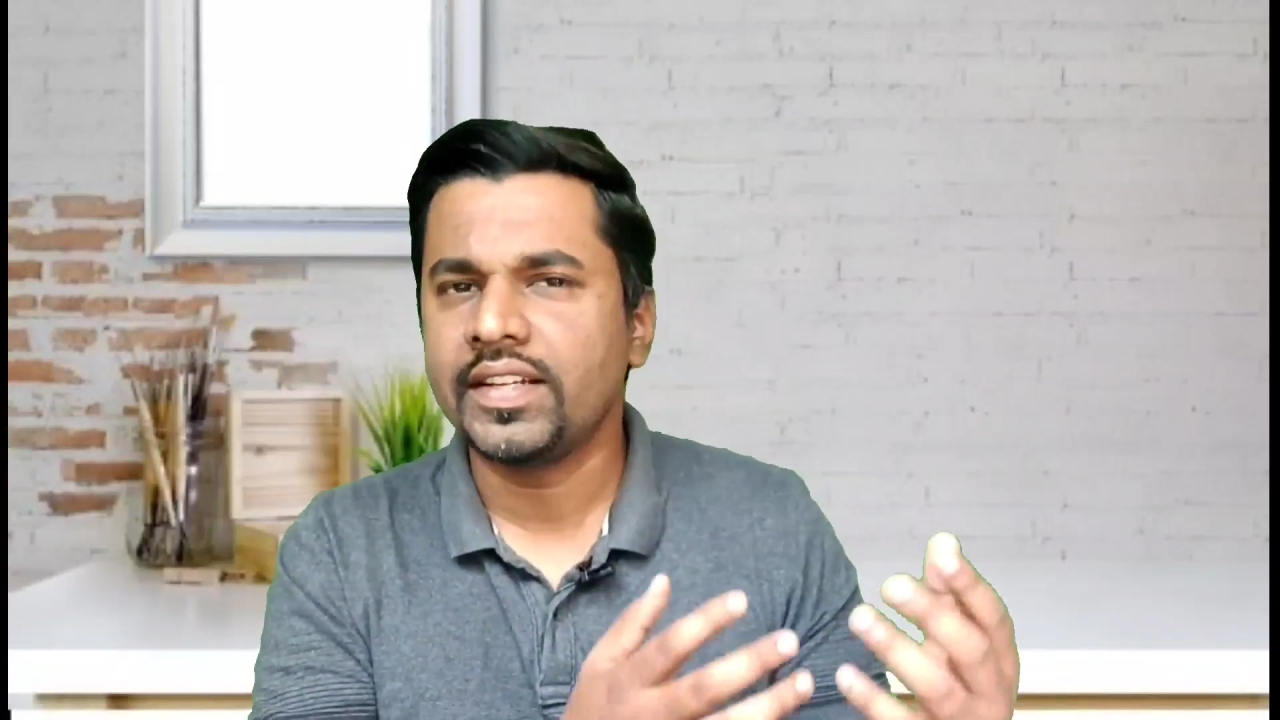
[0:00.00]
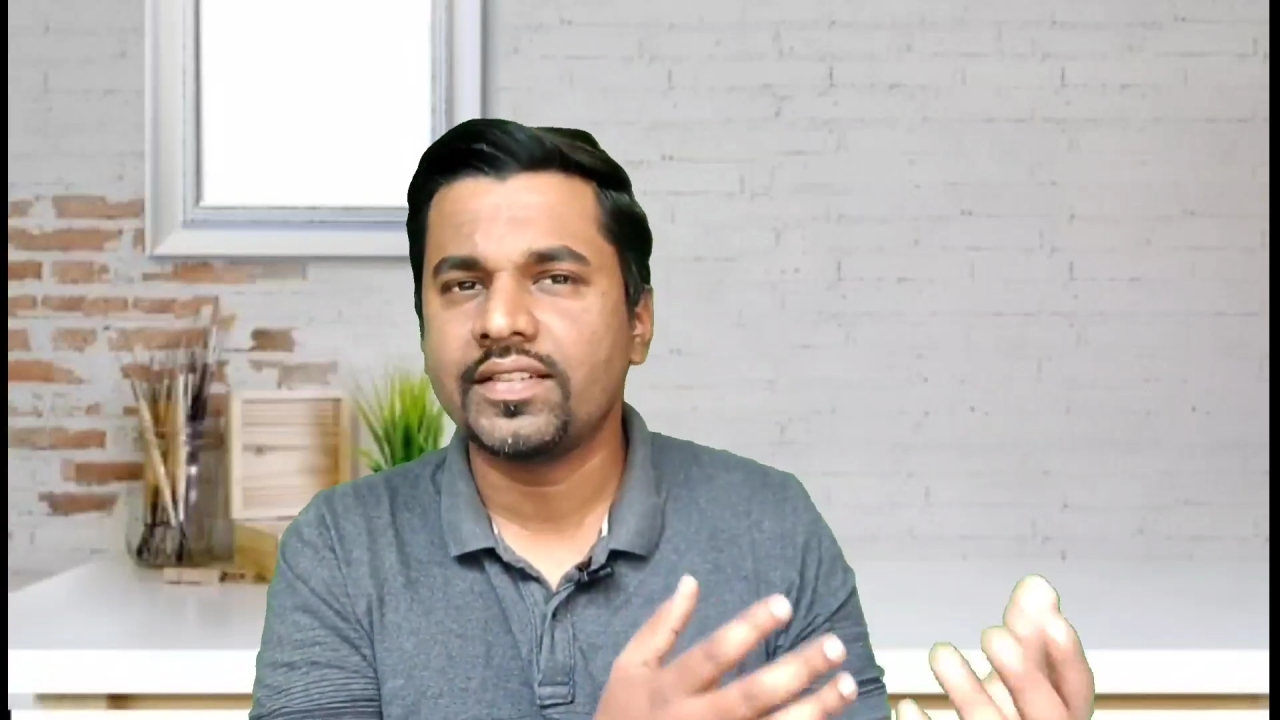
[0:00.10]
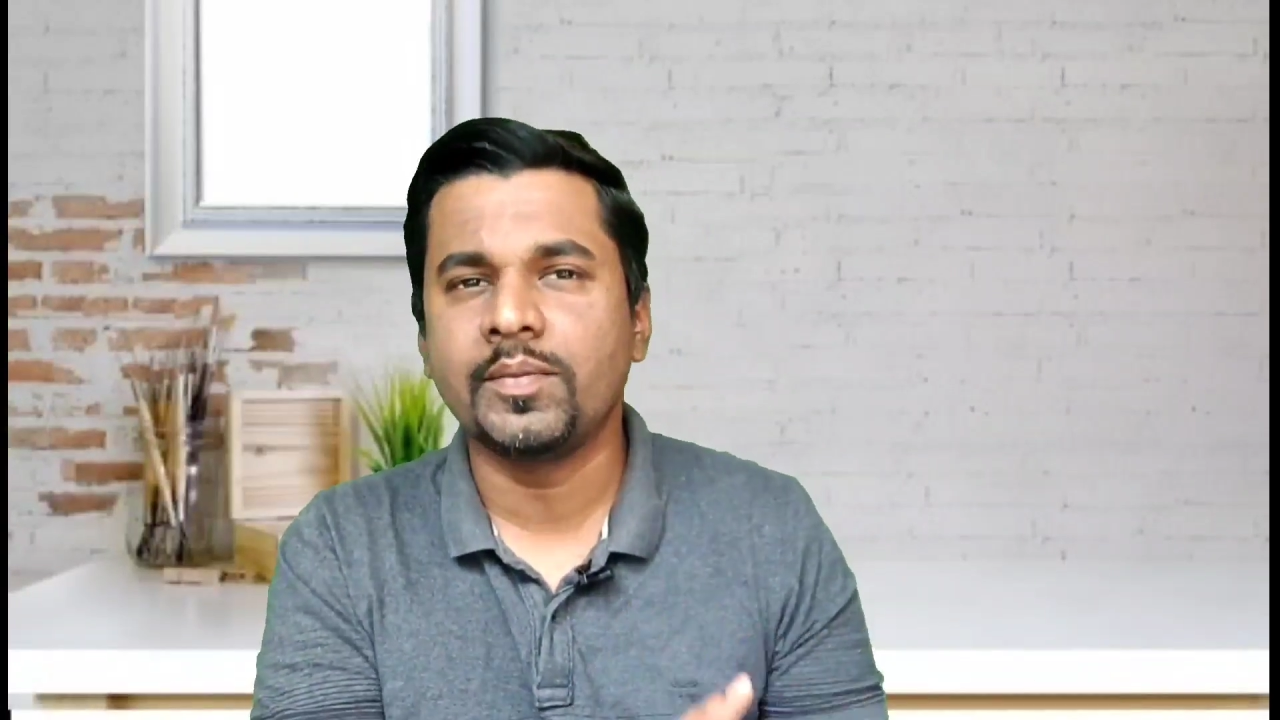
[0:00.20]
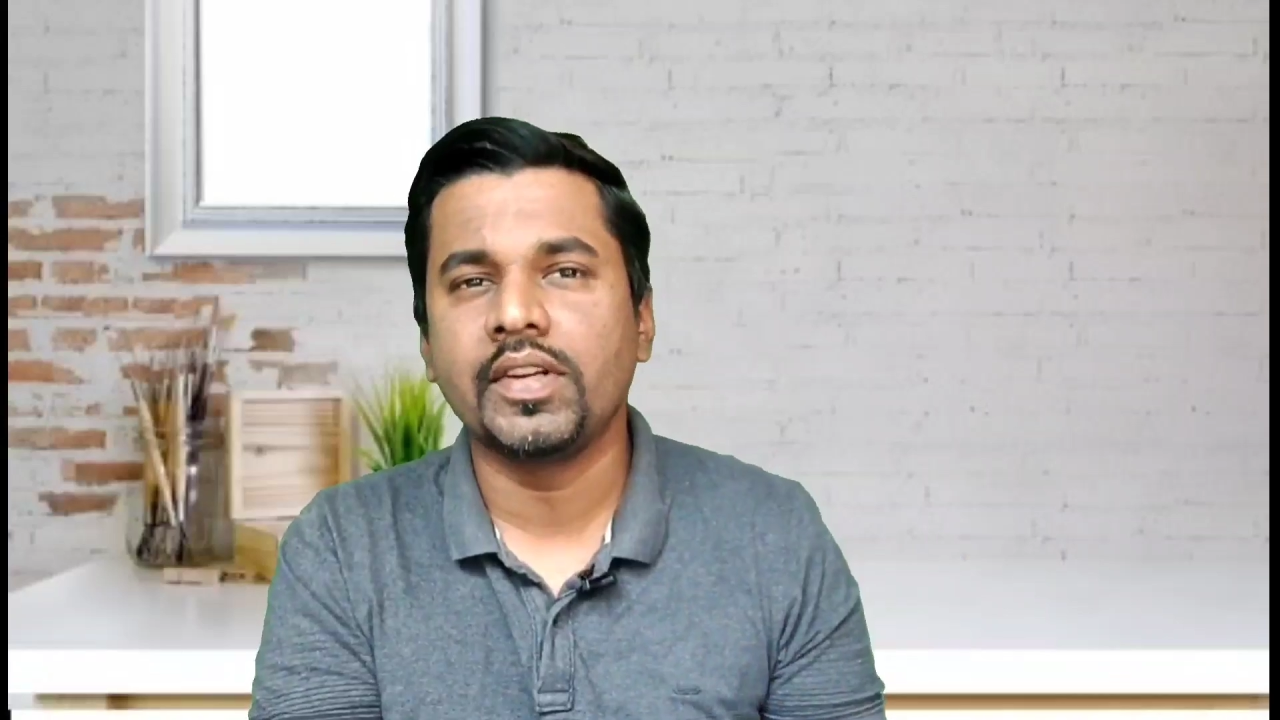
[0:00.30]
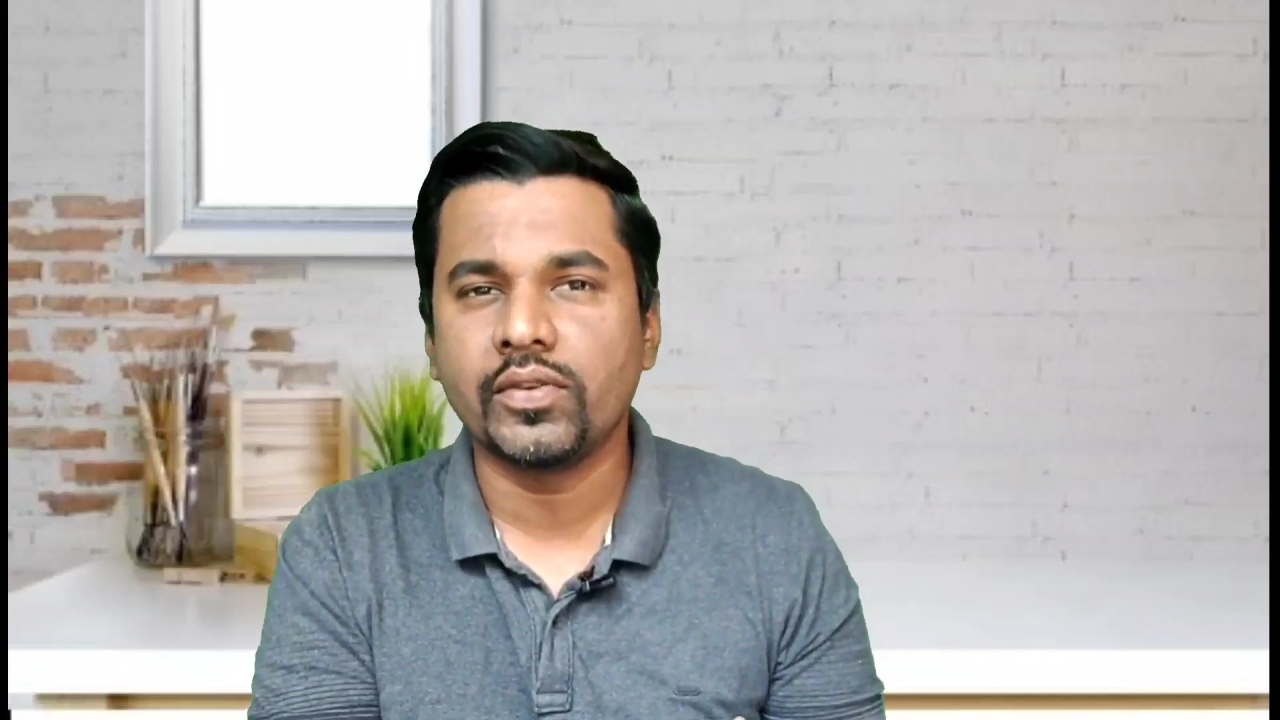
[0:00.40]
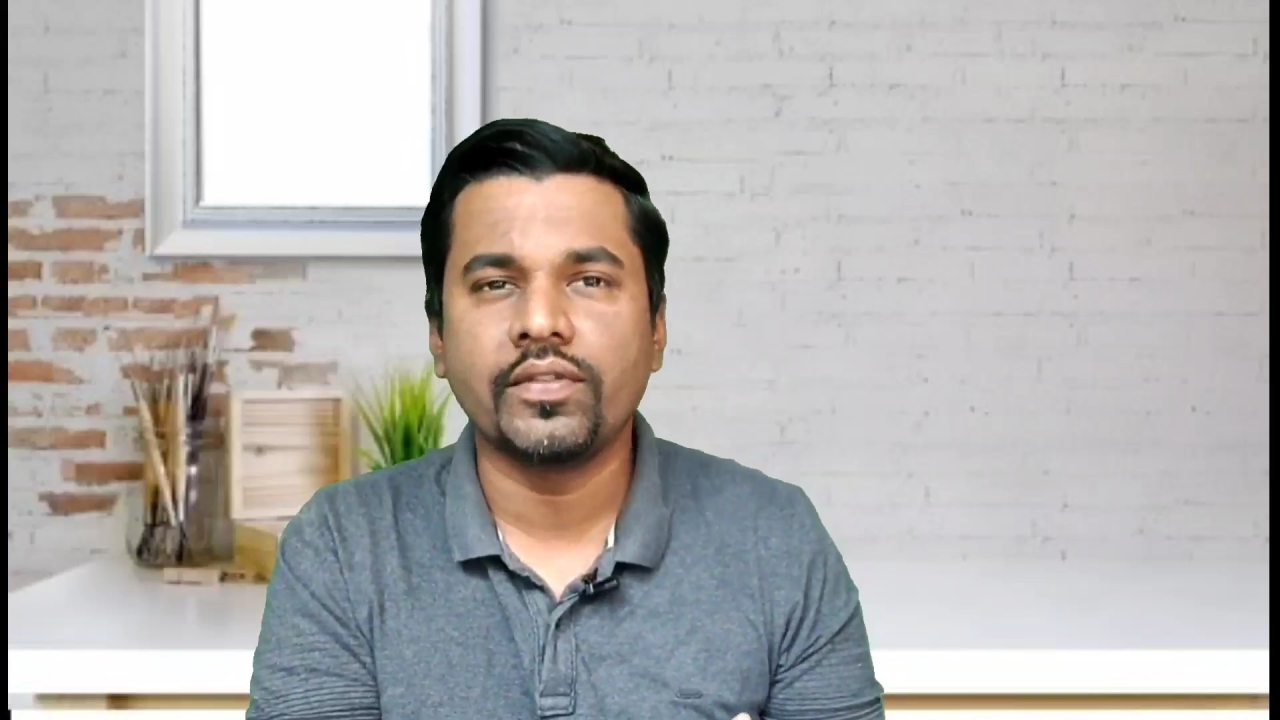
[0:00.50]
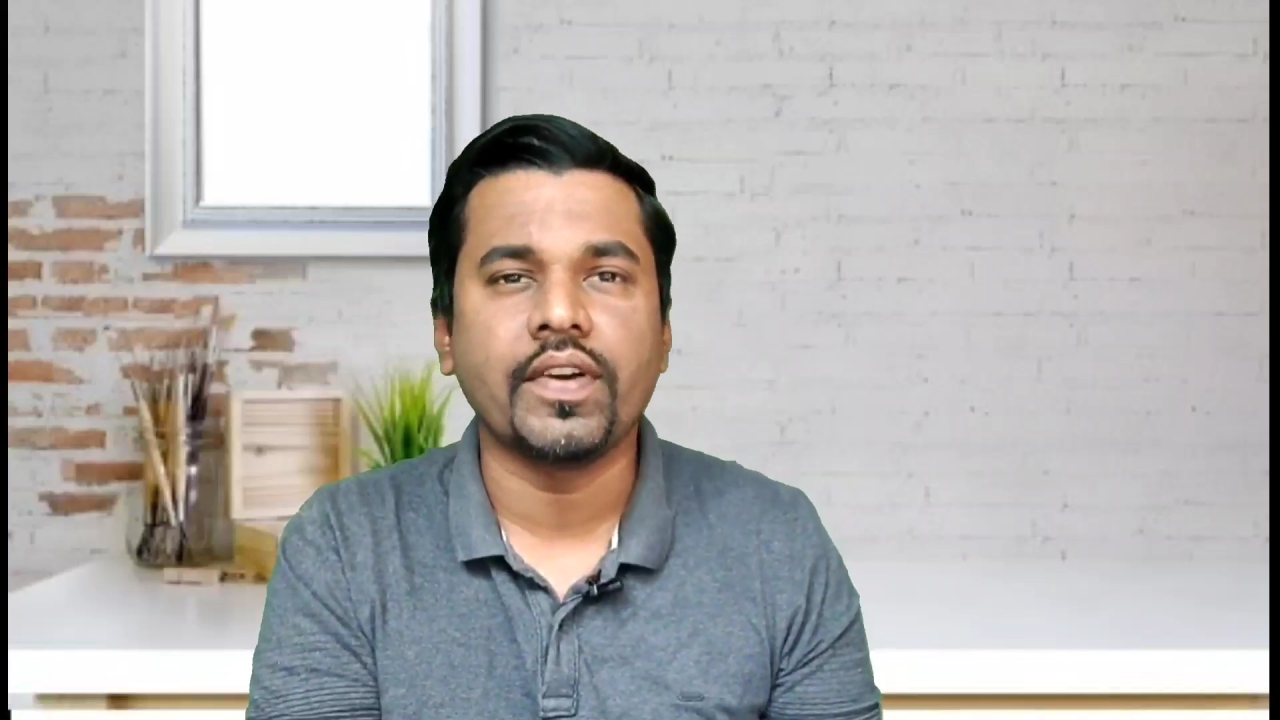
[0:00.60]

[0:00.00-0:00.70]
It's similar to